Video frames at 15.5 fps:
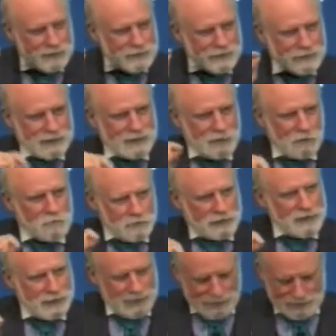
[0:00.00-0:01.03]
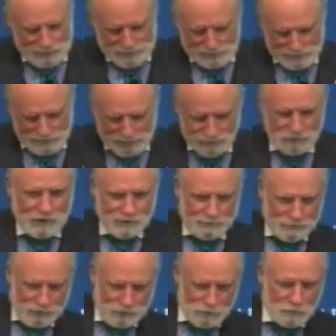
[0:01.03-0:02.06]

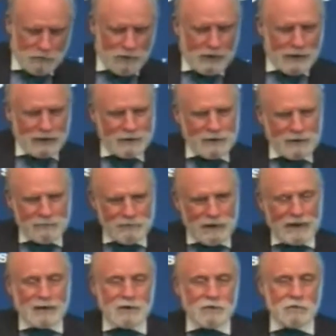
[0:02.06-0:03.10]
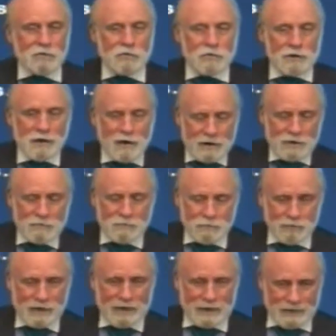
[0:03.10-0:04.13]
CODEL-FQ, and that is the kind of
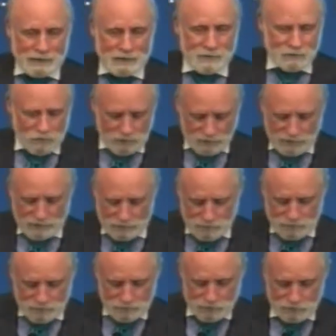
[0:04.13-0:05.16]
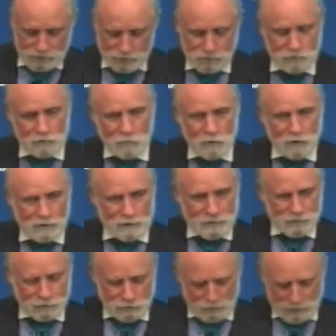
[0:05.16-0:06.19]
thing, that's the technology that you want
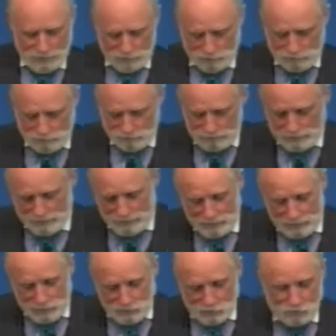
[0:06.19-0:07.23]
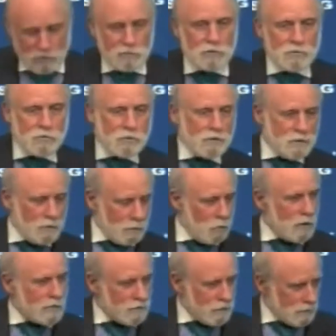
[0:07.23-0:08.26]
in your routers. So you could,
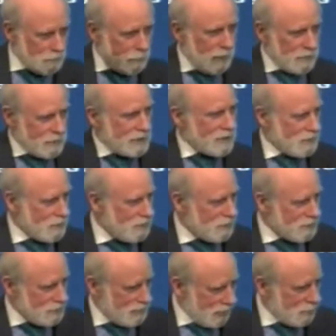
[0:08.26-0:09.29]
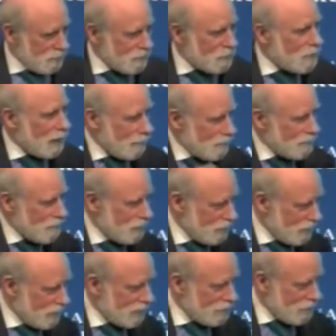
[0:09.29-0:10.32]
while you're pounding on the table for
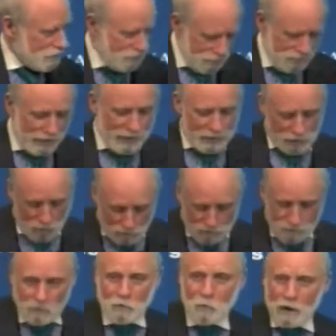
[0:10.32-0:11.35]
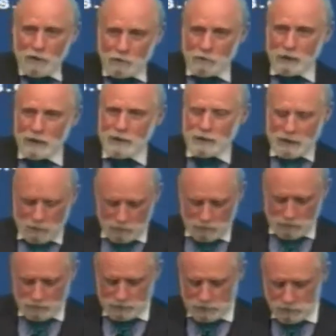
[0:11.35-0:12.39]
IPv6, you could say, and also, by the way, I
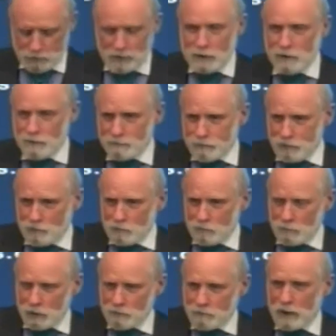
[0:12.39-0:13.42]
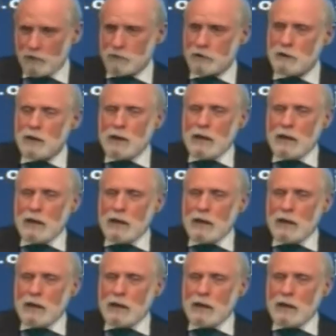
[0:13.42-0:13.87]
want Codel-FQ in my router.